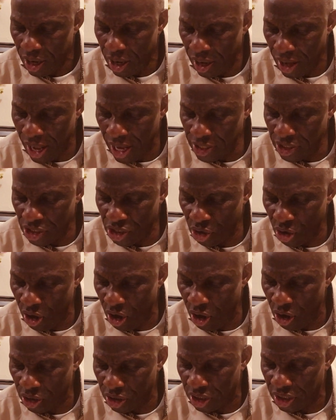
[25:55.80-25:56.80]
unto
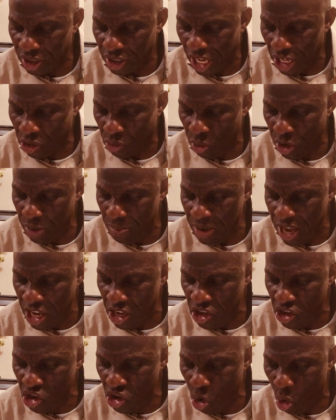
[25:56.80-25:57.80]
us, that we may
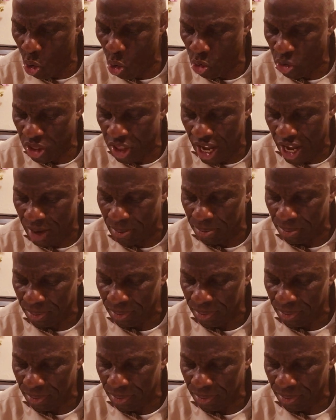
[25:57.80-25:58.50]
know them.